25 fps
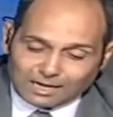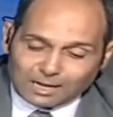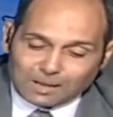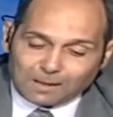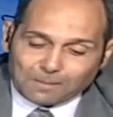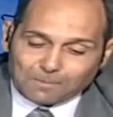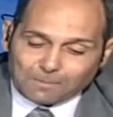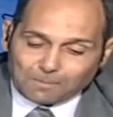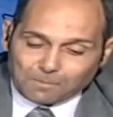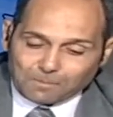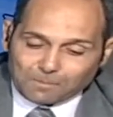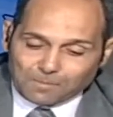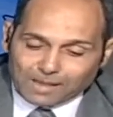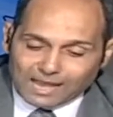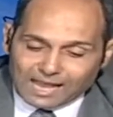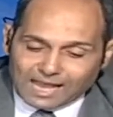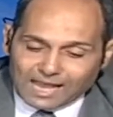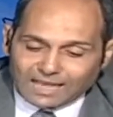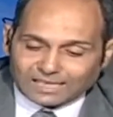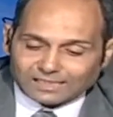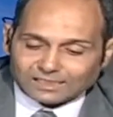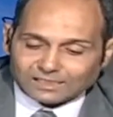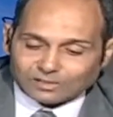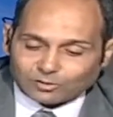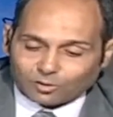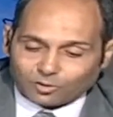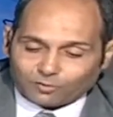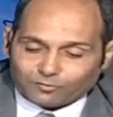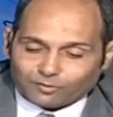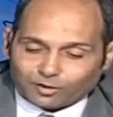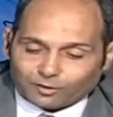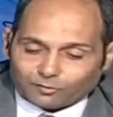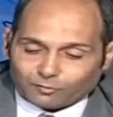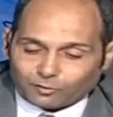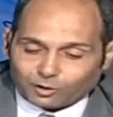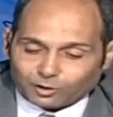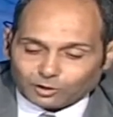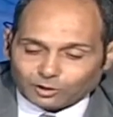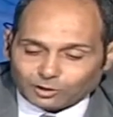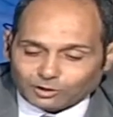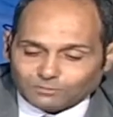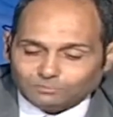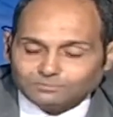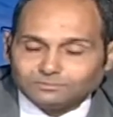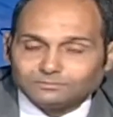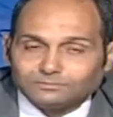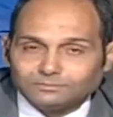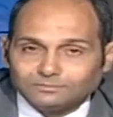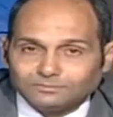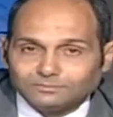mass over
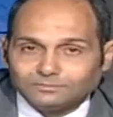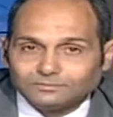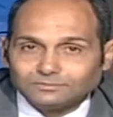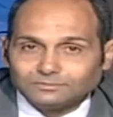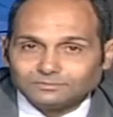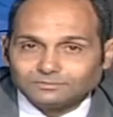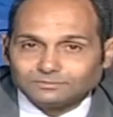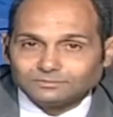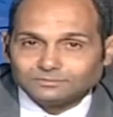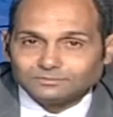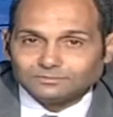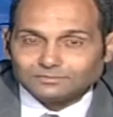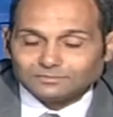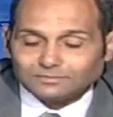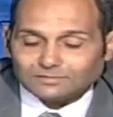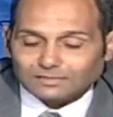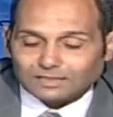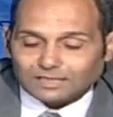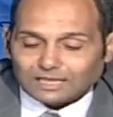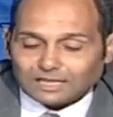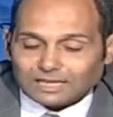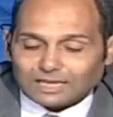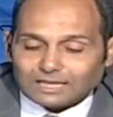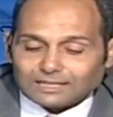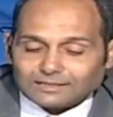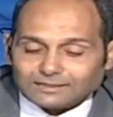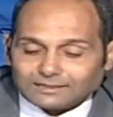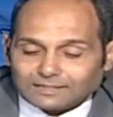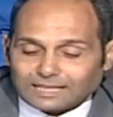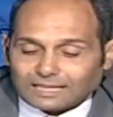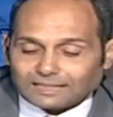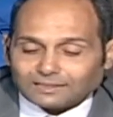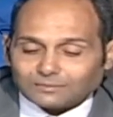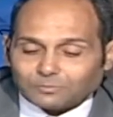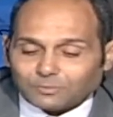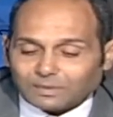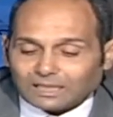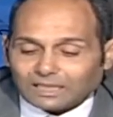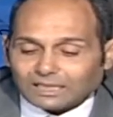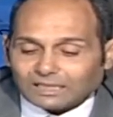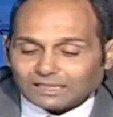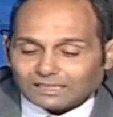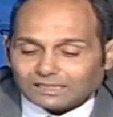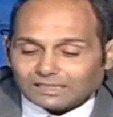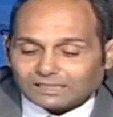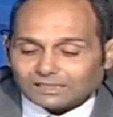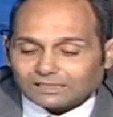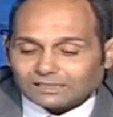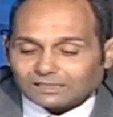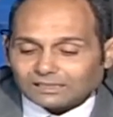volume, that
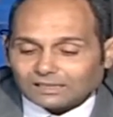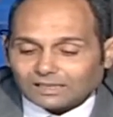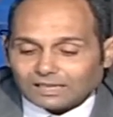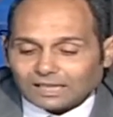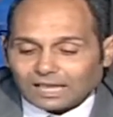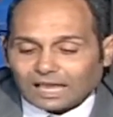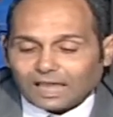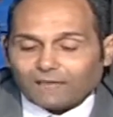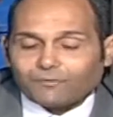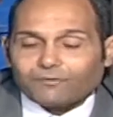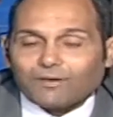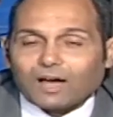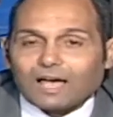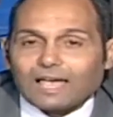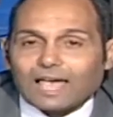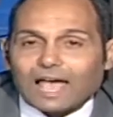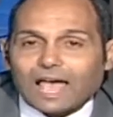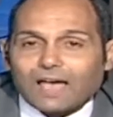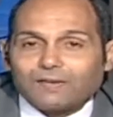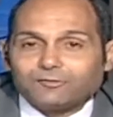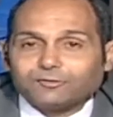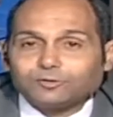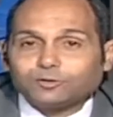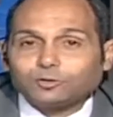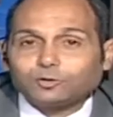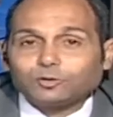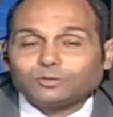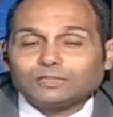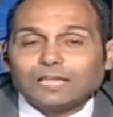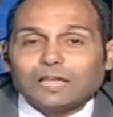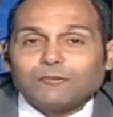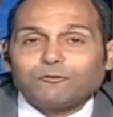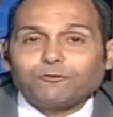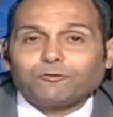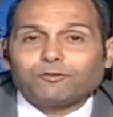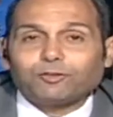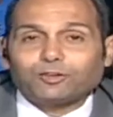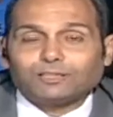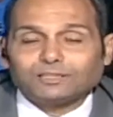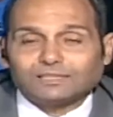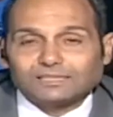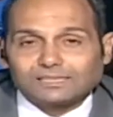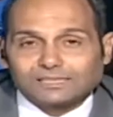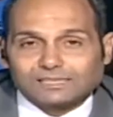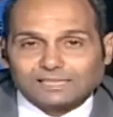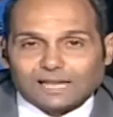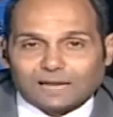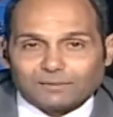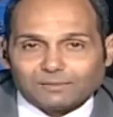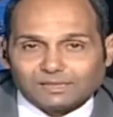means if I have two different
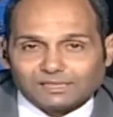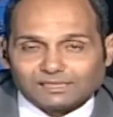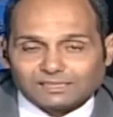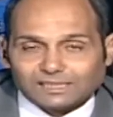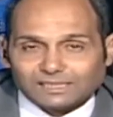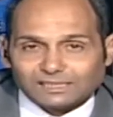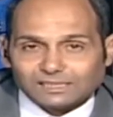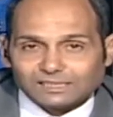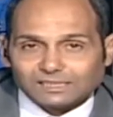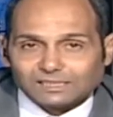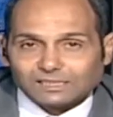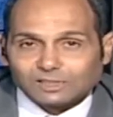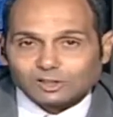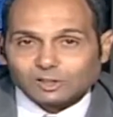substances,